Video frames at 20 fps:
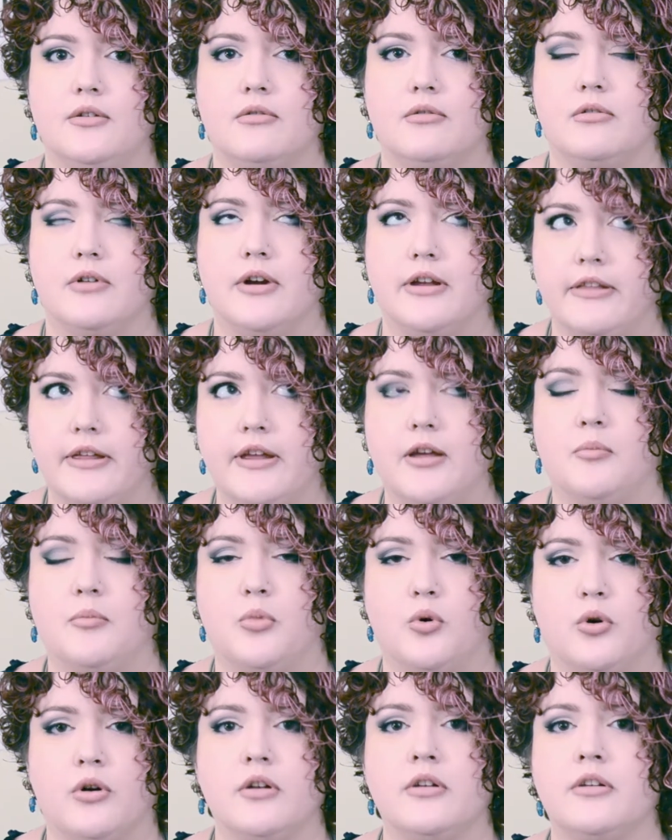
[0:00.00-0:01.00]
really
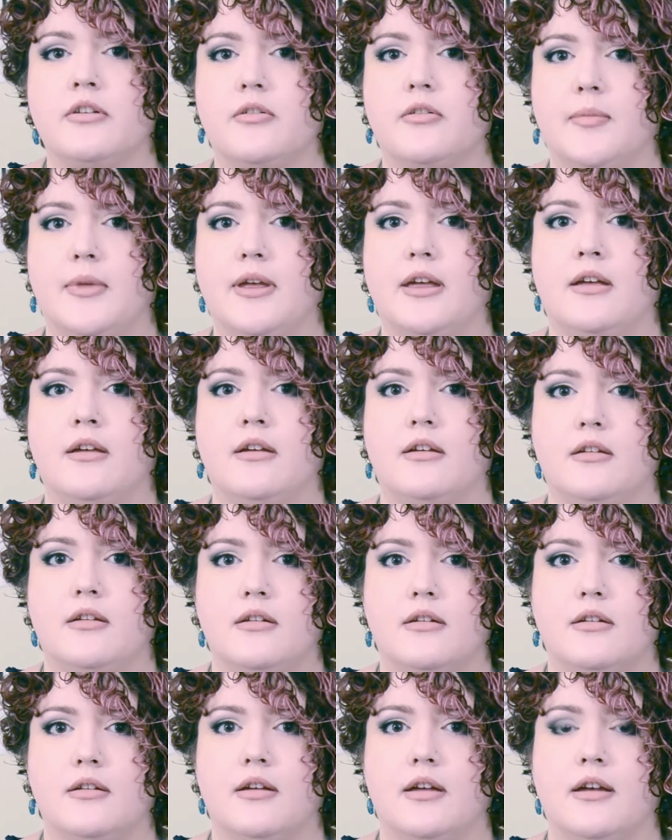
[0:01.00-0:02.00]
important to me
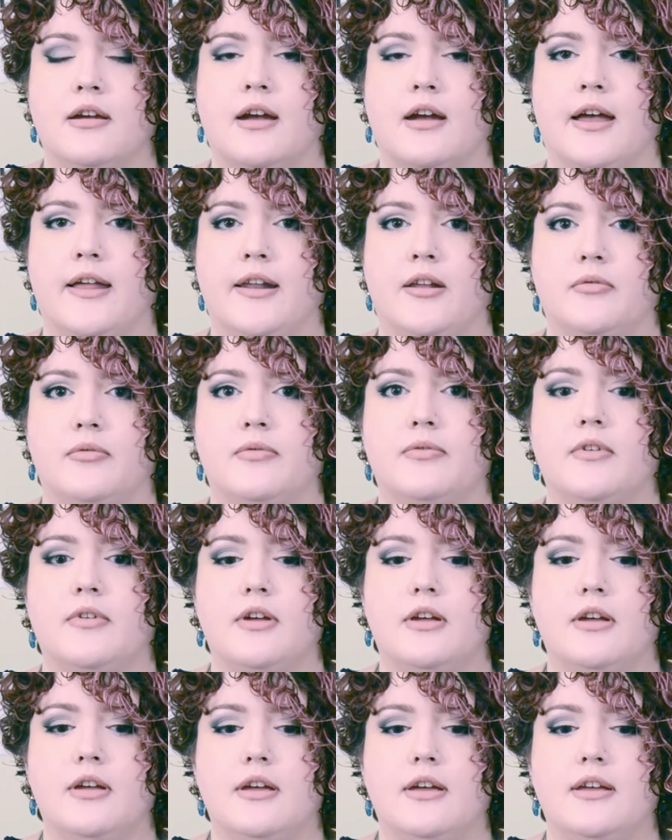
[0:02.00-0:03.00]
and kind of
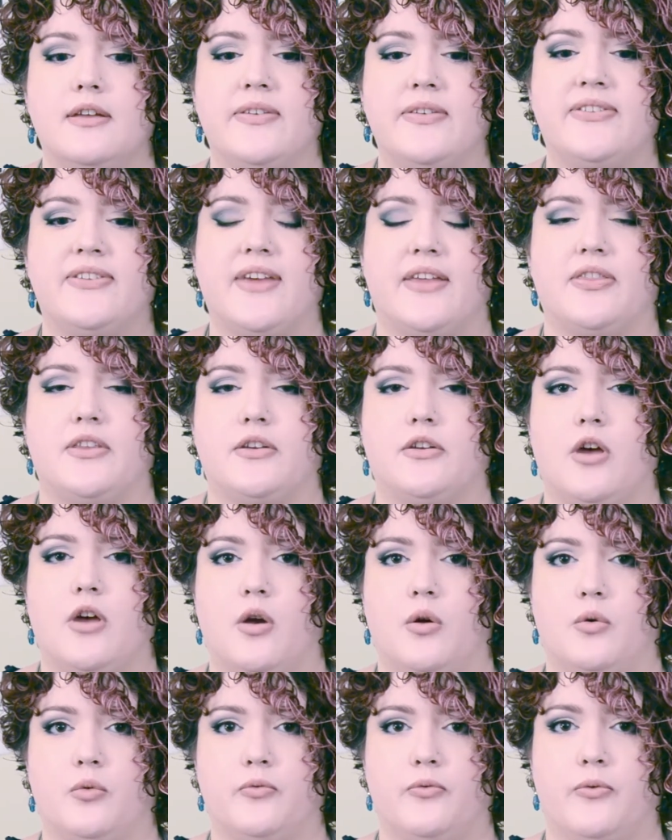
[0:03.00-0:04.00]
set the
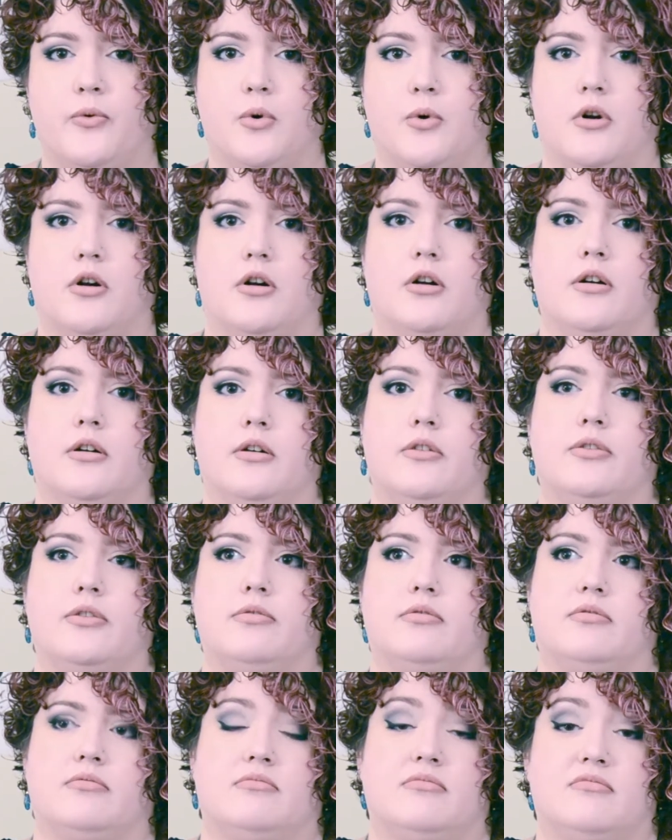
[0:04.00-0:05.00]
tone for
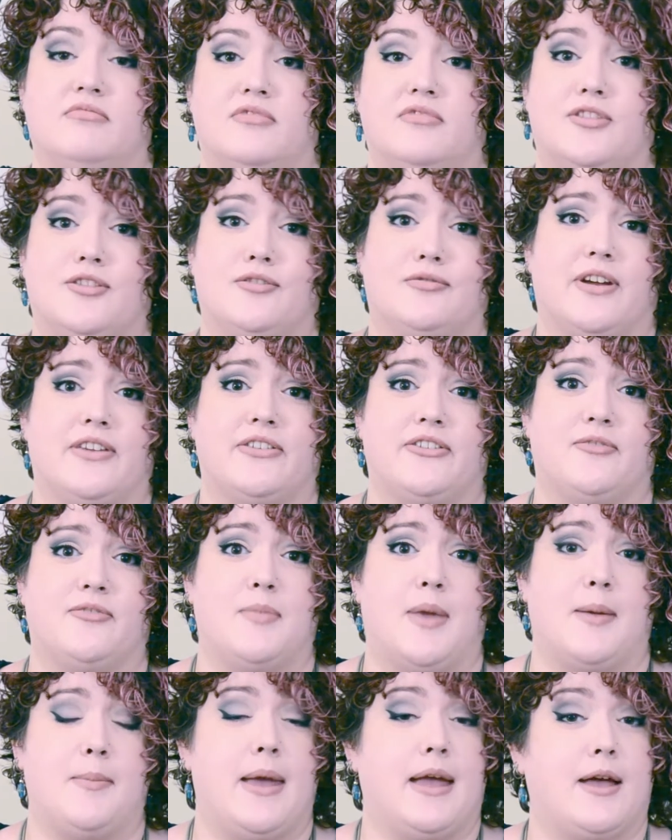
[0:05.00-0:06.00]
the rest of
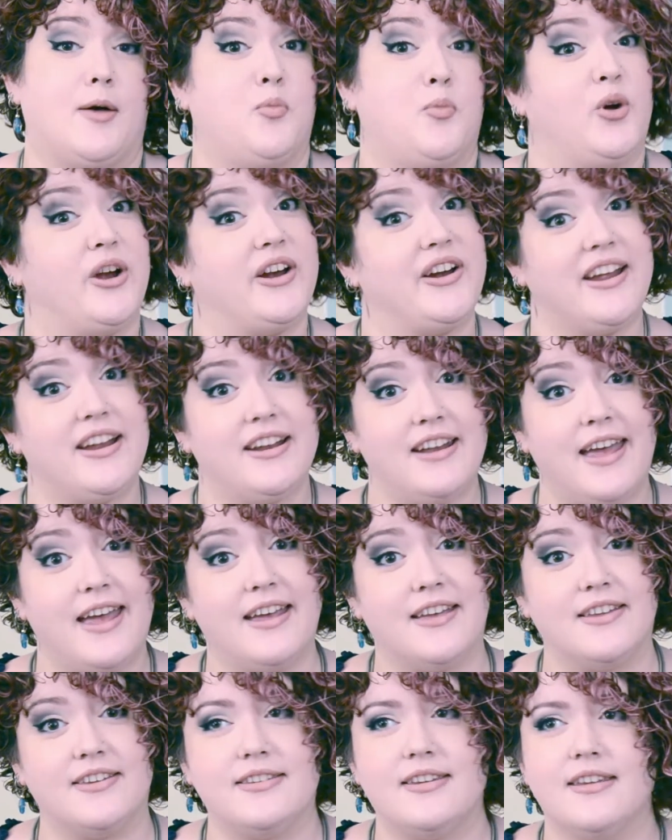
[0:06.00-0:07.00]
my makeup wearing
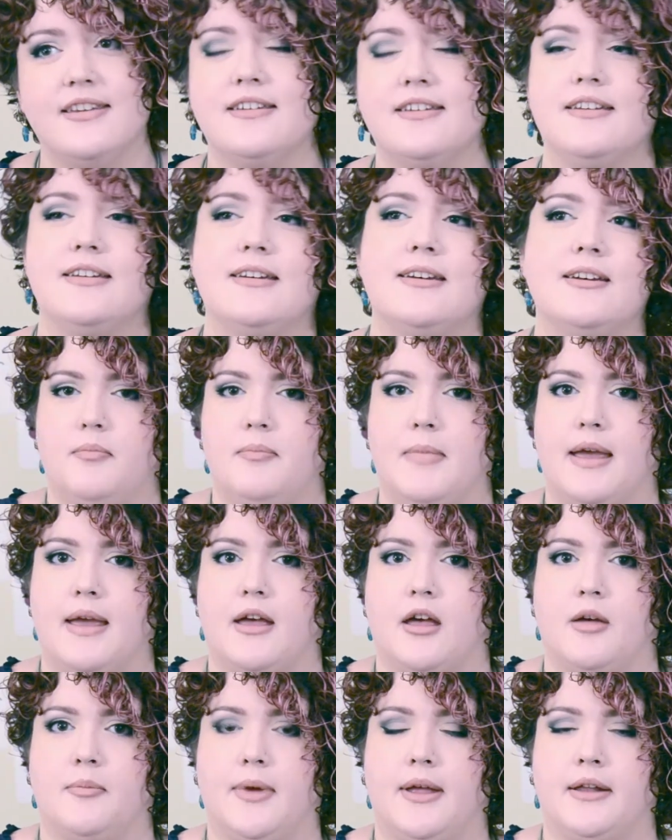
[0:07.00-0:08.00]
days.
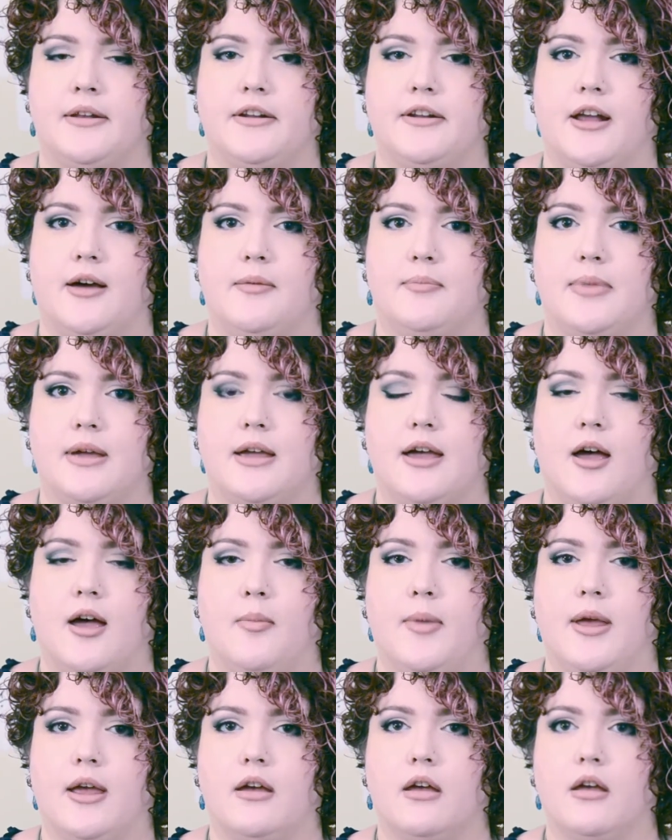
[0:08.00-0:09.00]
Makeup ended up
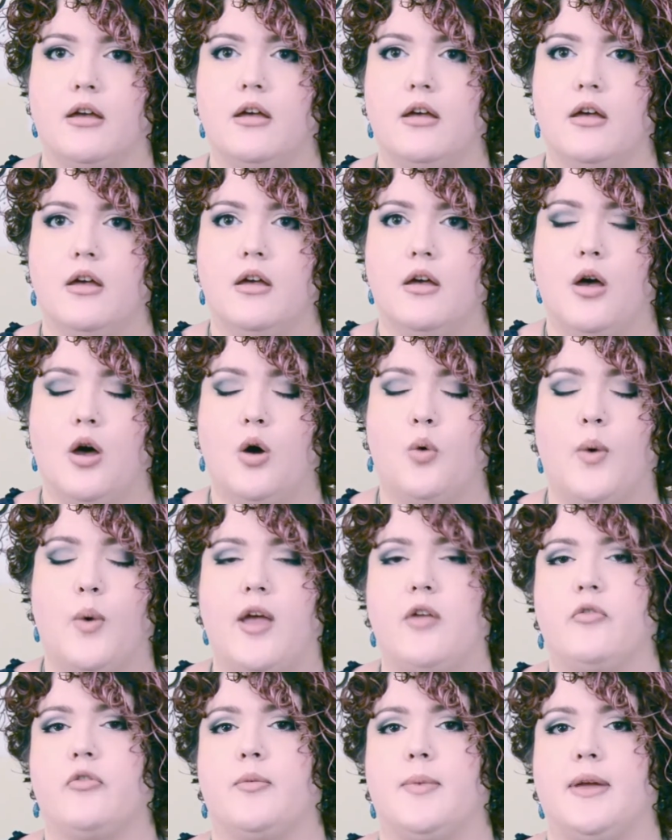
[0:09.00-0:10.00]
becoming a
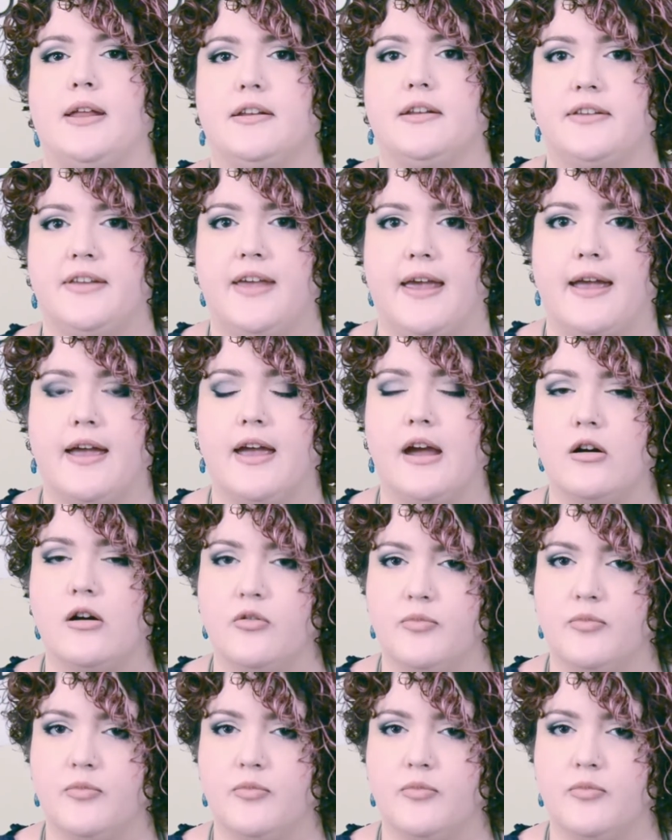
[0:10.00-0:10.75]
way for me to take care